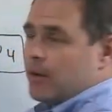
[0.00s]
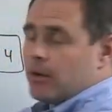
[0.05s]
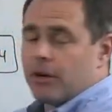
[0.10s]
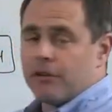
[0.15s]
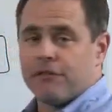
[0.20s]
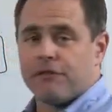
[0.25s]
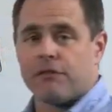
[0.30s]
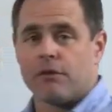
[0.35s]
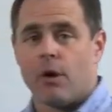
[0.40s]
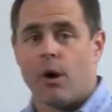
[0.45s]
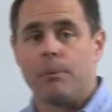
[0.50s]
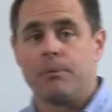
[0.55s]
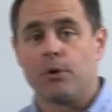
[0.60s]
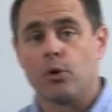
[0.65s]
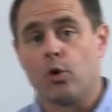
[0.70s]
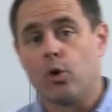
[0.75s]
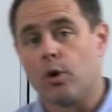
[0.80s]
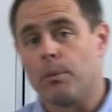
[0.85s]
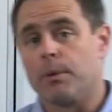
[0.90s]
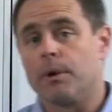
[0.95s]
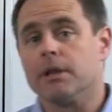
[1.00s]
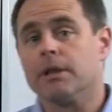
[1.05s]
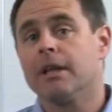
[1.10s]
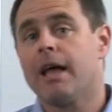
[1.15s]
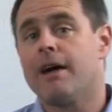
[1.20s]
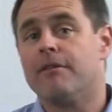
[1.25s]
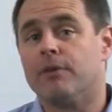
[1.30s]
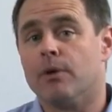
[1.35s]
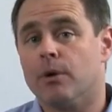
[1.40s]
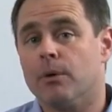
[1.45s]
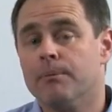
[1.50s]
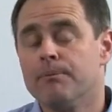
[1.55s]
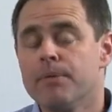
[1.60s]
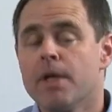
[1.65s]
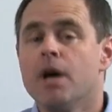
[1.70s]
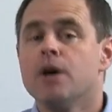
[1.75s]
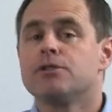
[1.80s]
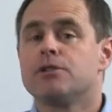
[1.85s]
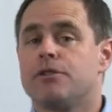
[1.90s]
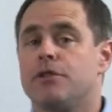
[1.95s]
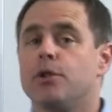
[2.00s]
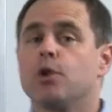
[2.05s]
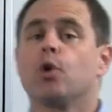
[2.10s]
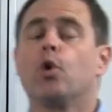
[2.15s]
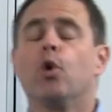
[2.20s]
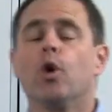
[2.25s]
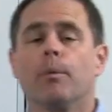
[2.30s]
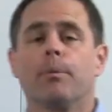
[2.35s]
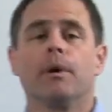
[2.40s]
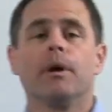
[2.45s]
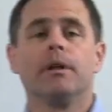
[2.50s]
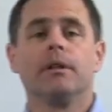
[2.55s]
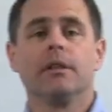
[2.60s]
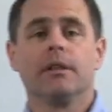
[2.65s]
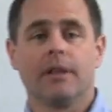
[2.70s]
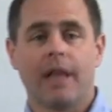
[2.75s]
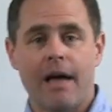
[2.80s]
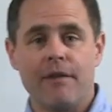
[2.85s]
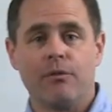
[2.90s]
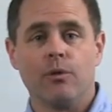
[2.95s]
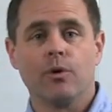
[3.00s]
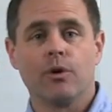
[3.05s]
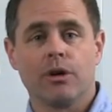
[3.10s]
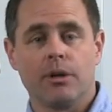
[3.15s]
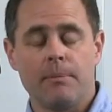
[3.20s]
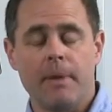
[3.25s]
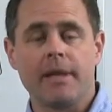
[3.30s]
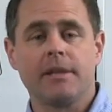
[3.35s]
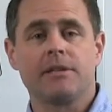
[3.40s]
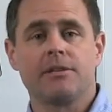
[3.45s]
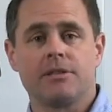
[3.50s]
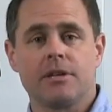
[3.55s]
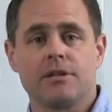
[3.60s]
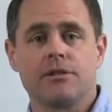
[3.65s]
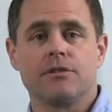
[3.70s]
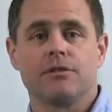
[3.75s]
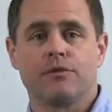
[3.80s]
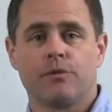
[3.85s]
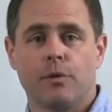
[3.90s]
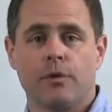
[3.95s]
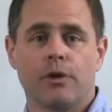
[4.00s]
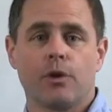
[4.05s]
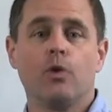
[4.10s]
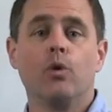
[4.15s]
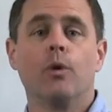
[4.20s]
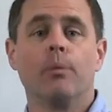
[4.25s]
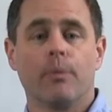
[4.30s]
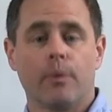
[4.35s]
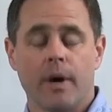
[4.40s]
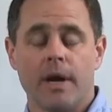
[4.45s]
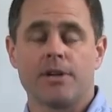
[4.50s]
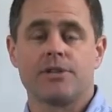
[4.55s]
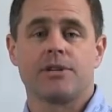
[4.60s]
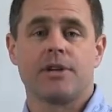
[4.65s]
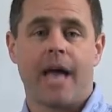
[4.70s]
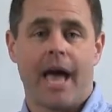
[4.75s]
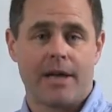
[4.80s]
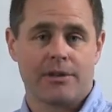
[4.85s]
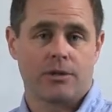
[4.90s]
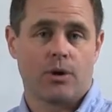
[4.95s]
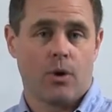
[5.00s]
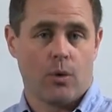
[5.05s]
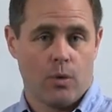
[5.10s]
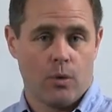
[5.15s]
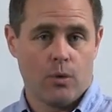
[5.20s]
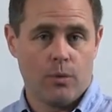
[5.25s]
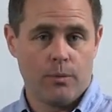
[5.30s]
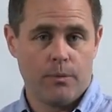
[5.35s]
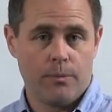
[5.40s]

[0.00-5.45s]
going to flow up the corporate level so that the corporate level can make decisions for the corporation as a whole.